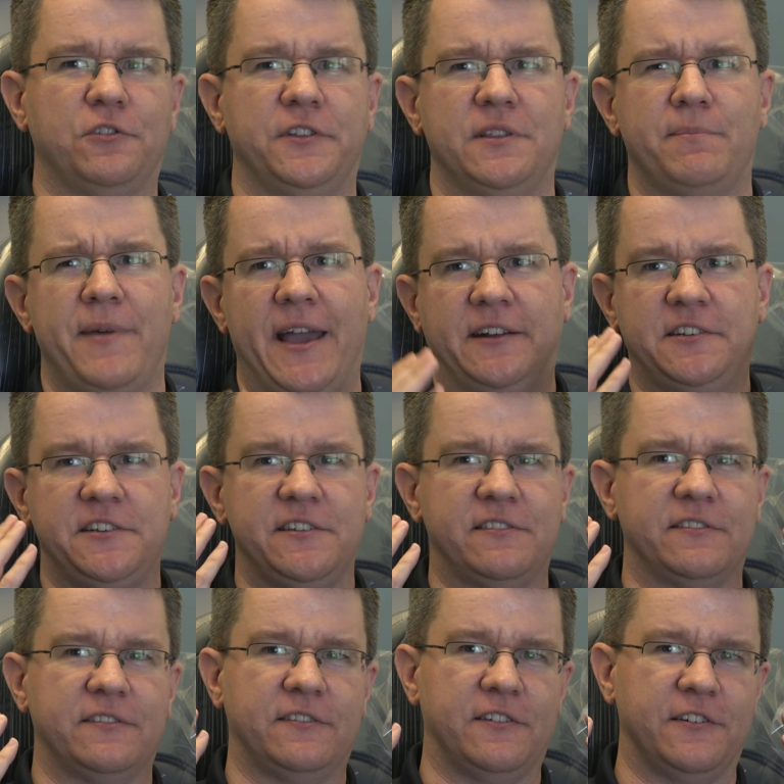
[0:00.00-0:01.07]
only the back
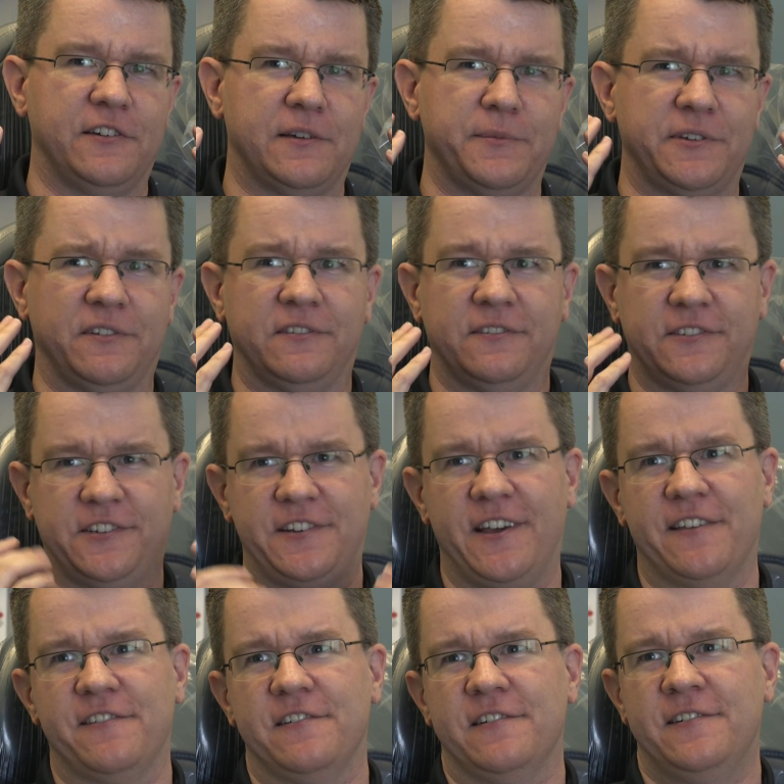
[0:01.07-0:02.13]
teeth are coming
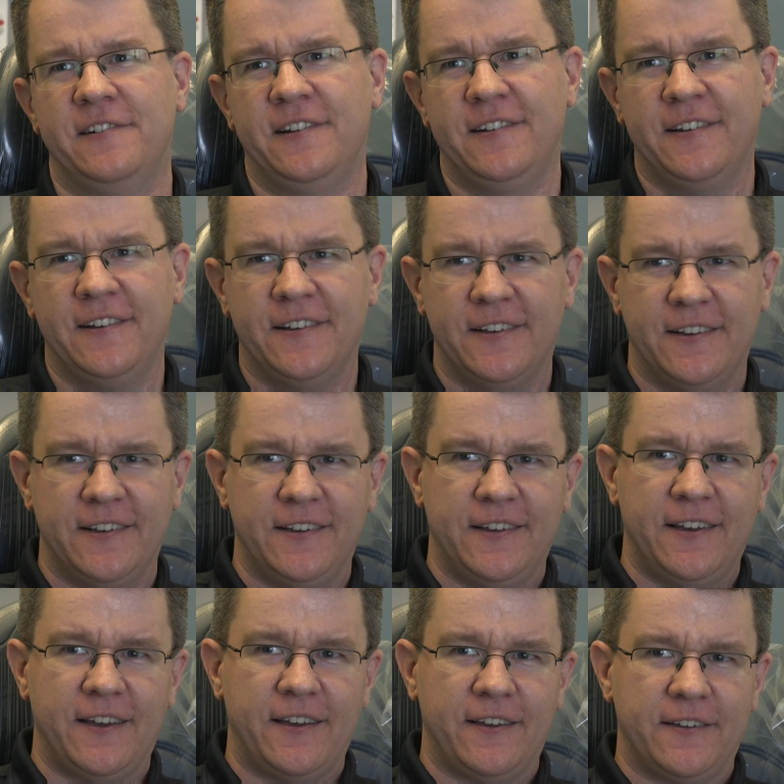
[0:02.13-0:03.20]
together. Yeah,
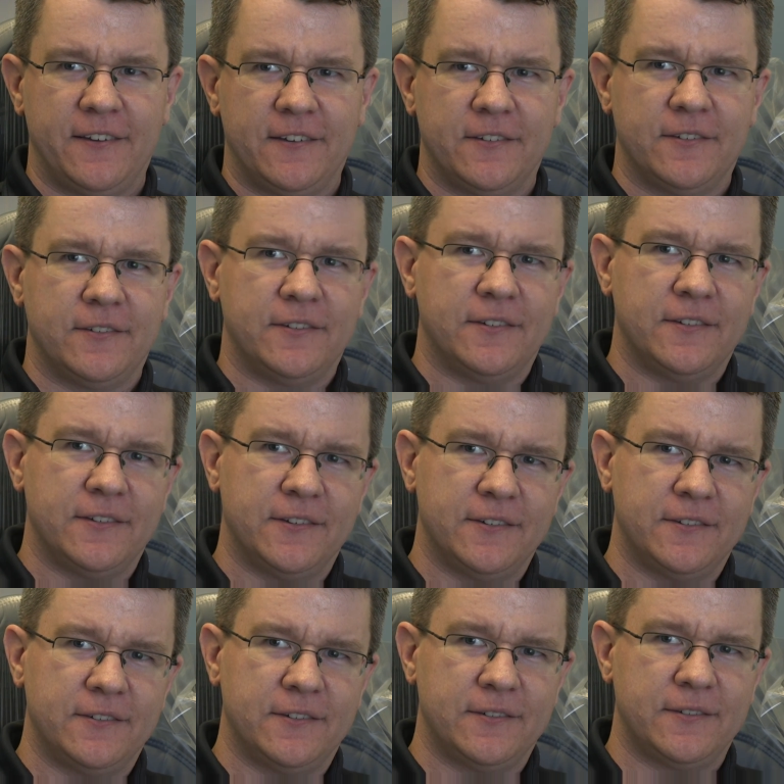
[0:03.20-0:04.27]
and you're and you're sick of
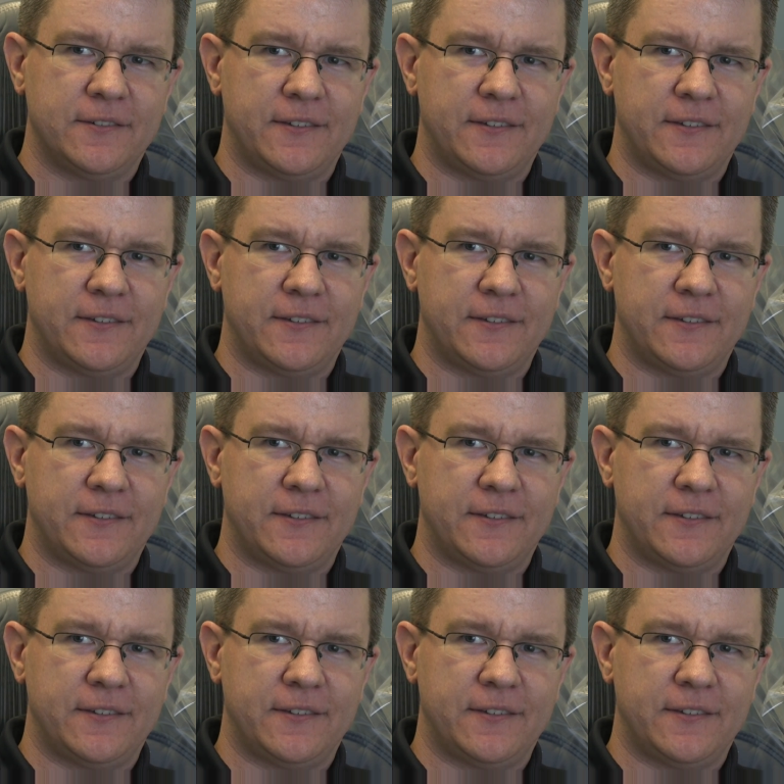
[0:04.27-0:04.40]
that.